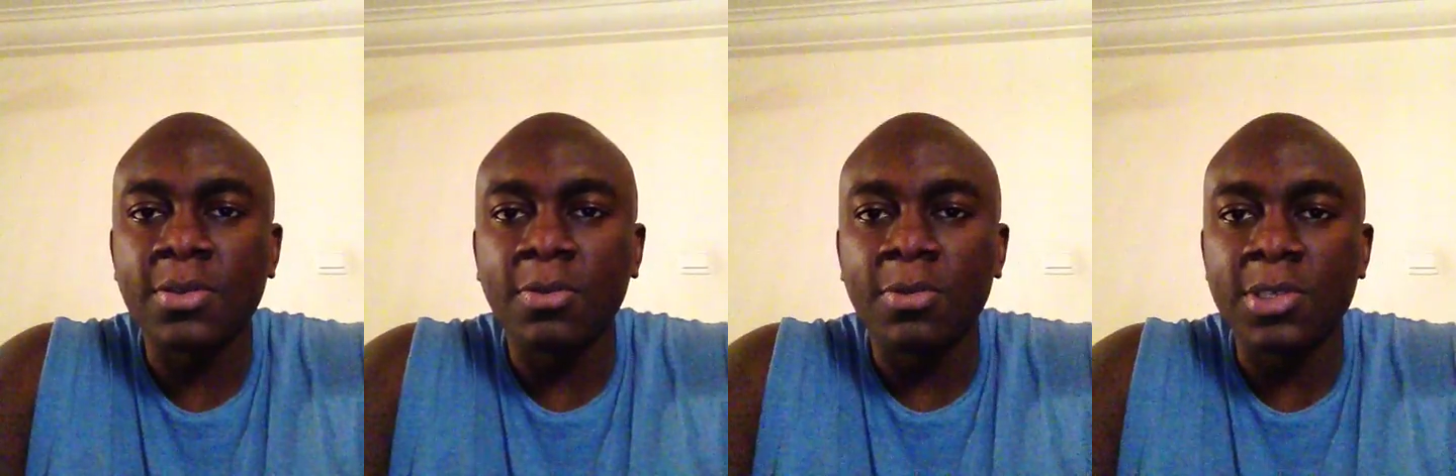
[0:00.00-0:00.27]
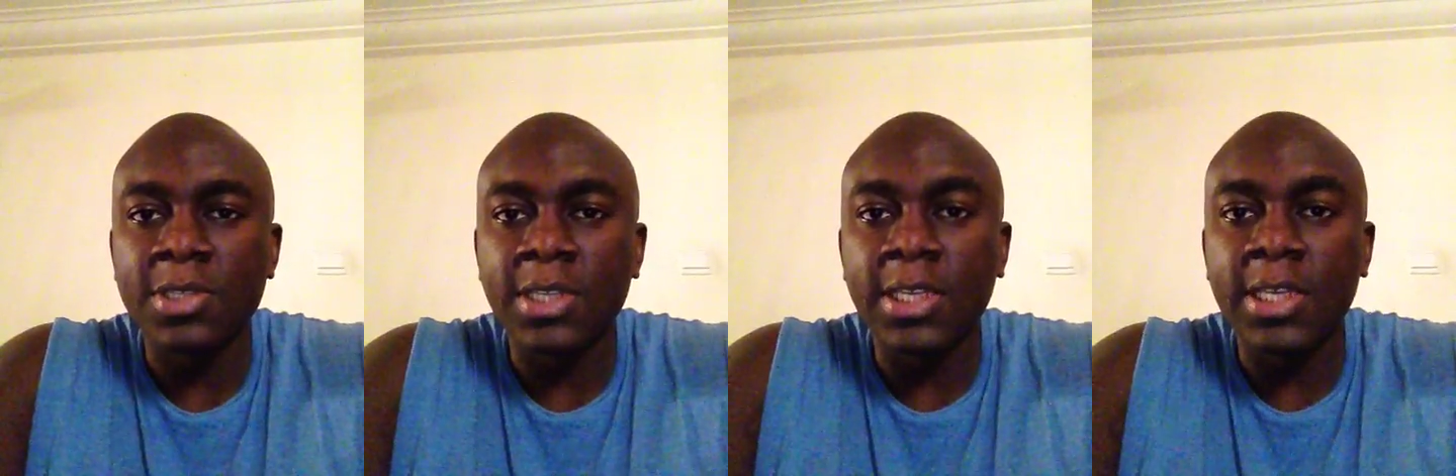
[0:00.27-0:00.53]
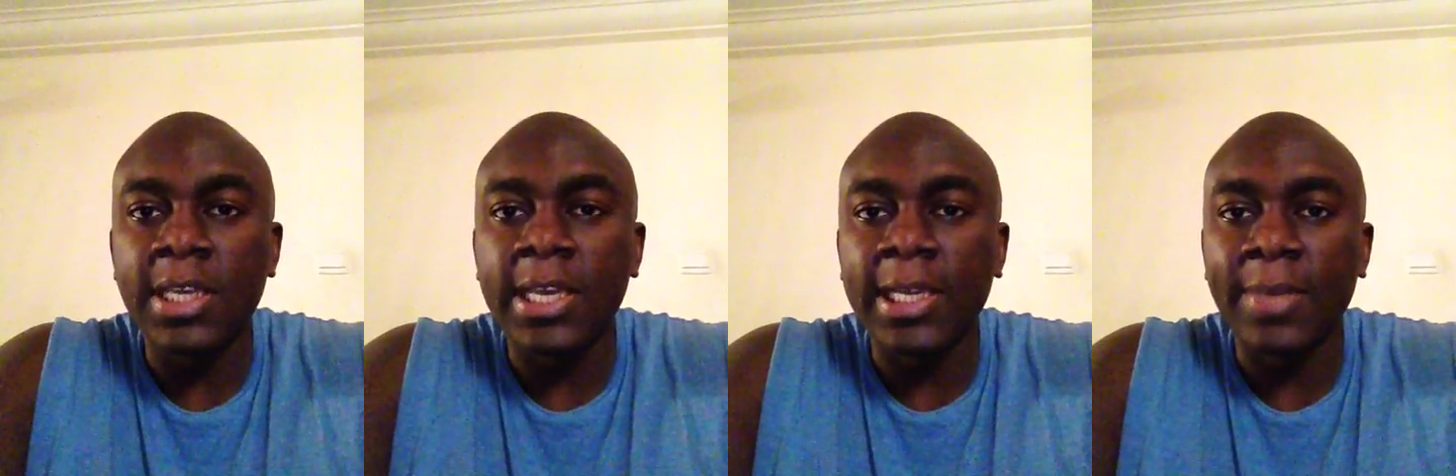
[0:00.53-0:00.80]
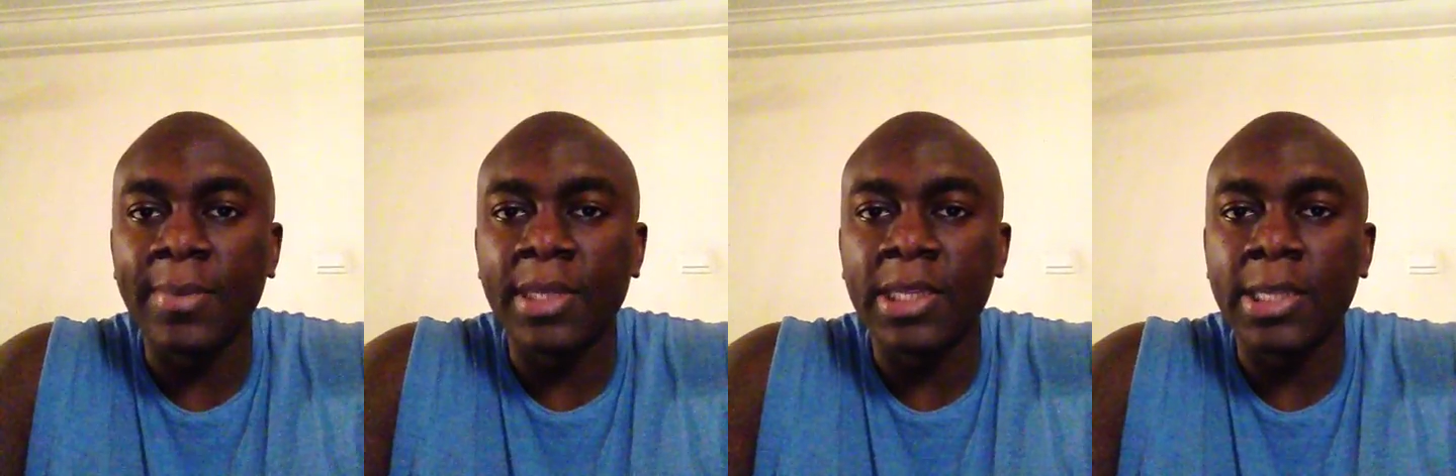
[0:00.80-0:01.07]
was the key
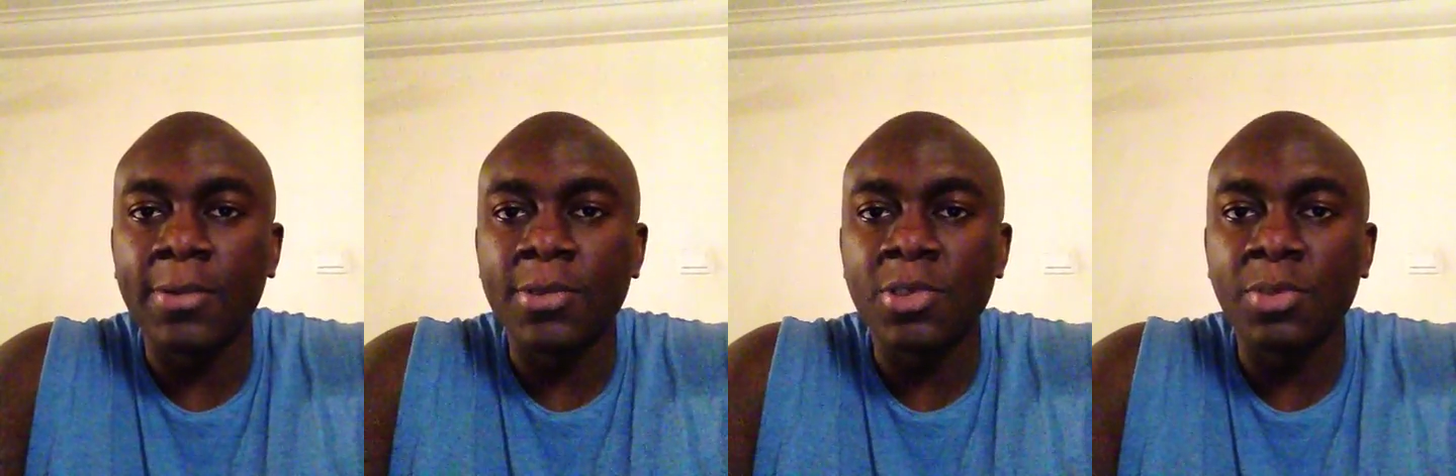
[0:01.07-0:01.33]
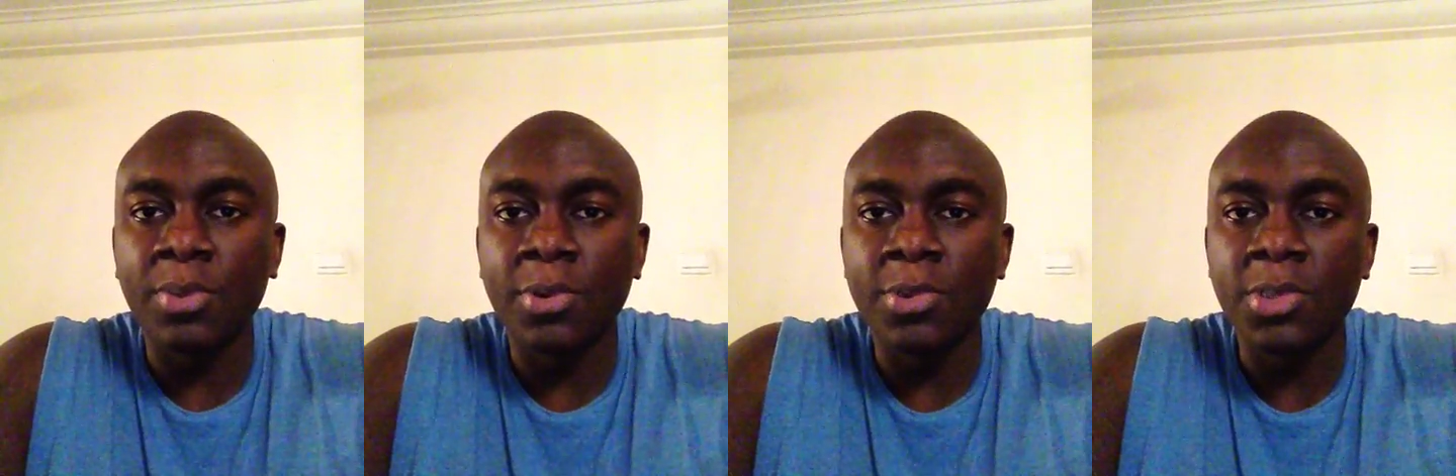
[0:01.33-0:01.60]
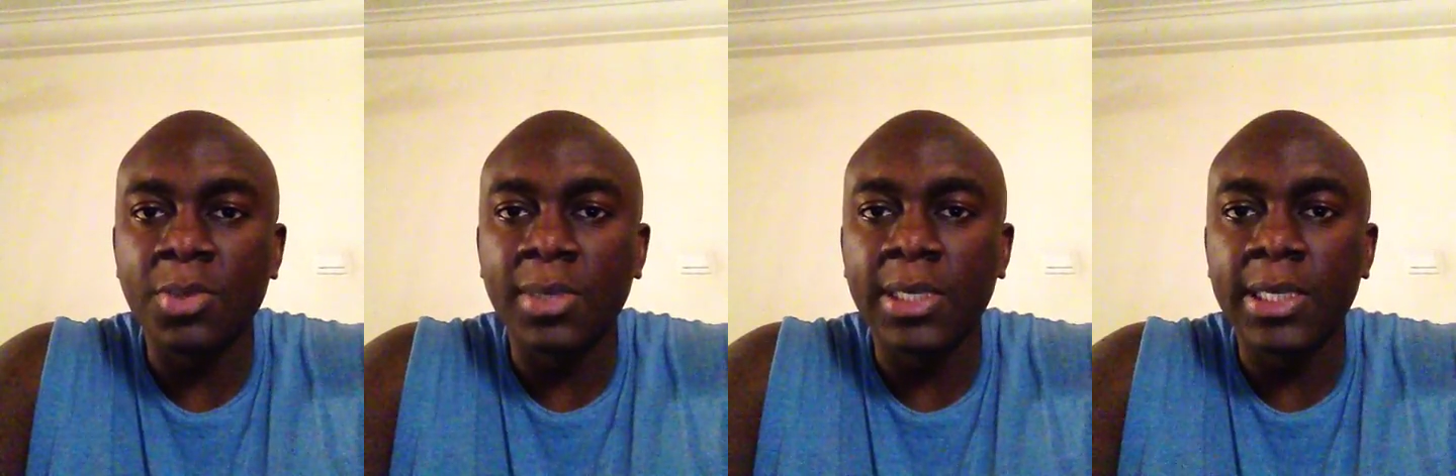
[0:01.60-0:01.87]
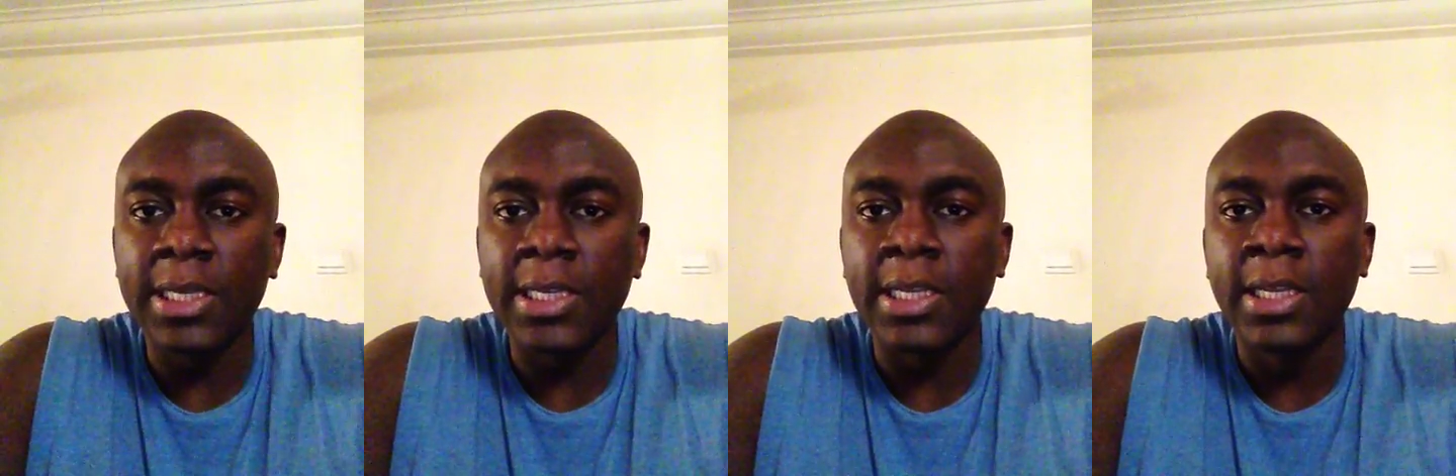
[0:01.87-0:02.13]
element that was supposed to be
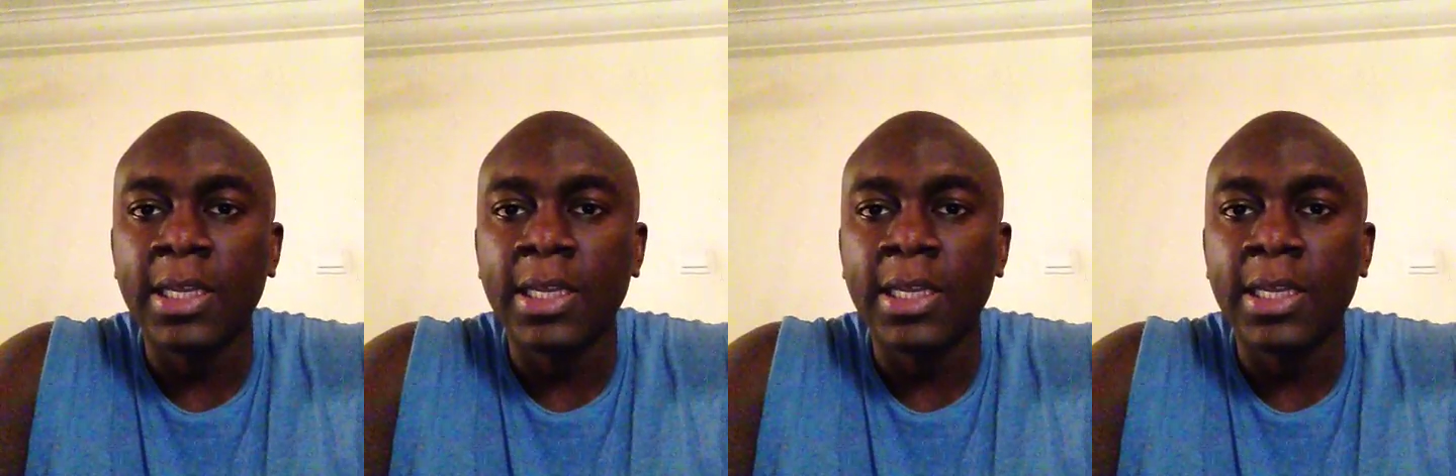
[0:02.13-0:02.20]
lit.